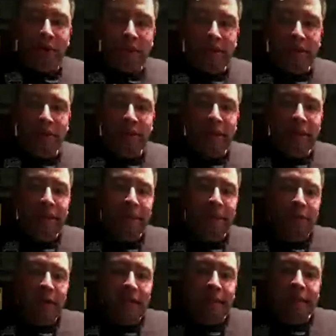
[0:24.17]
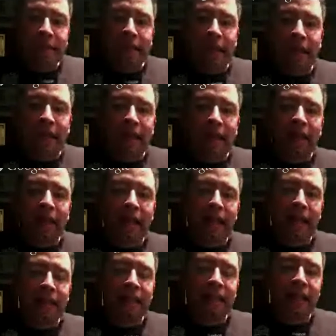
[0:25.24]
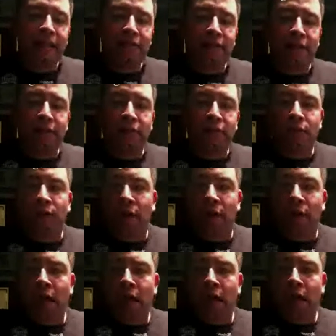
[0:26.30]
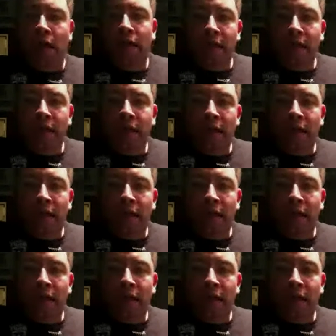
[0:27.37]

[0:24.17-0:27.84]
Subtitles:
Chris JWS and AJ Strong.